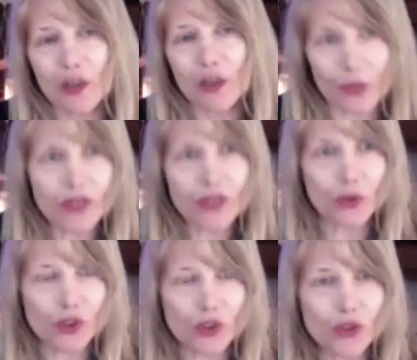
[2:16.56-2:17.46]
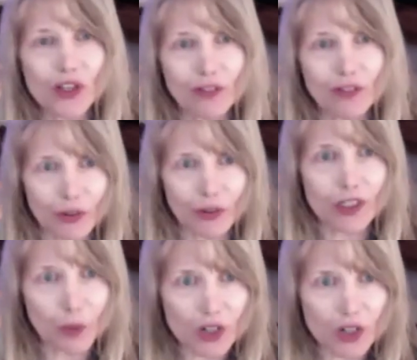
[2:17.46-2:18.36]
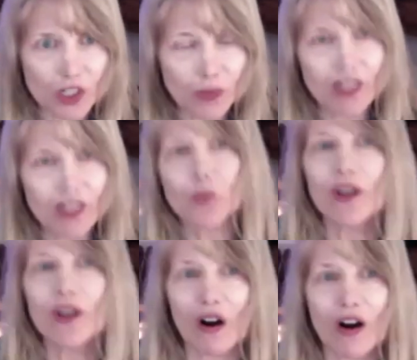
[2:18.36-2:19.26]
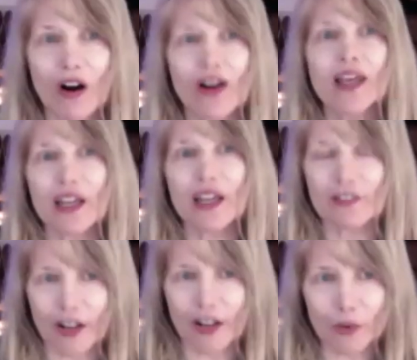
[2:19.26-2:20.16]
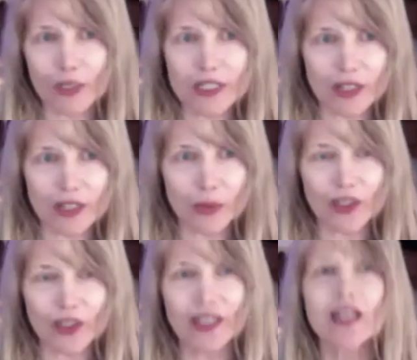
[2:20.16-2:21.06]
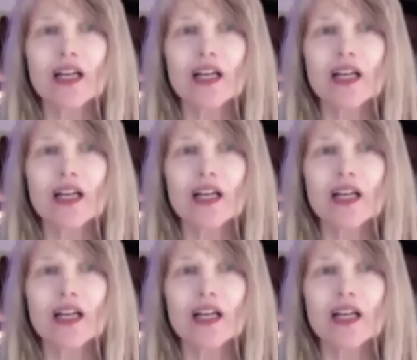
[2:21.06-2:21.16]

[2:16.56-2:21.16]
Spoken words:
researchers on various projects because we are a 501c3